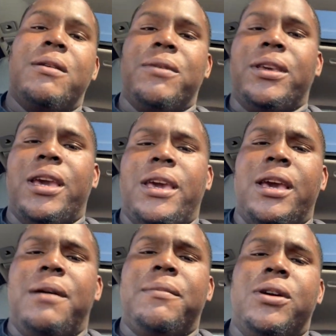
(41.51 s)
But
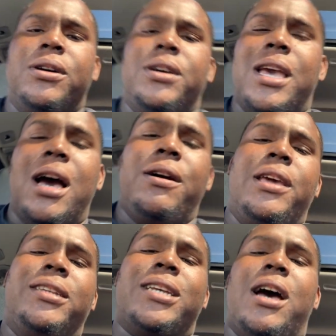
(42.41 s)
yeah,
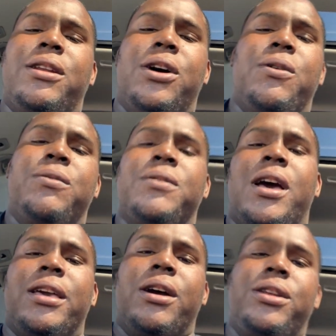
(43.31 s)
as y'all know,
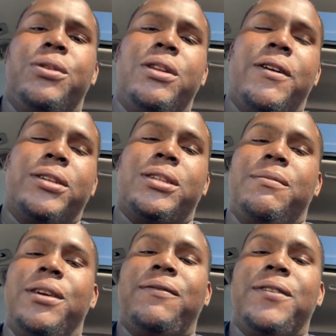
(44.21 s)
I go to University
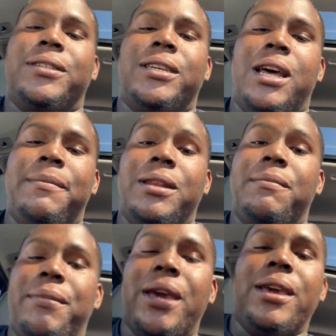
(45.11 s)
of Memphis, and I'm in a
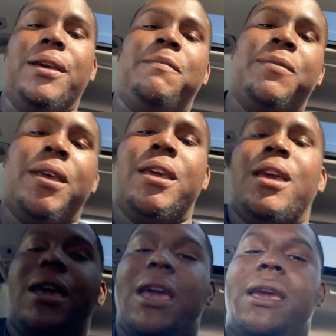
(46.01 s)
band.
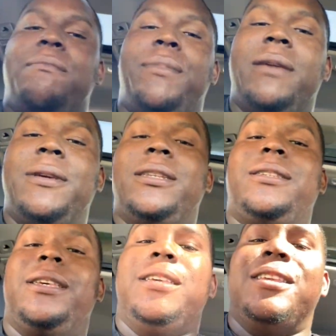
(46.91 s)
And
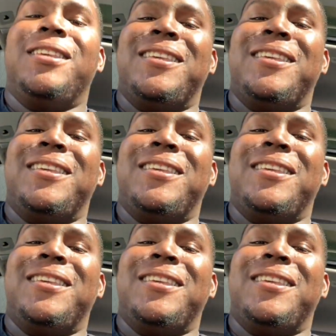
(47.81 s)
BBC,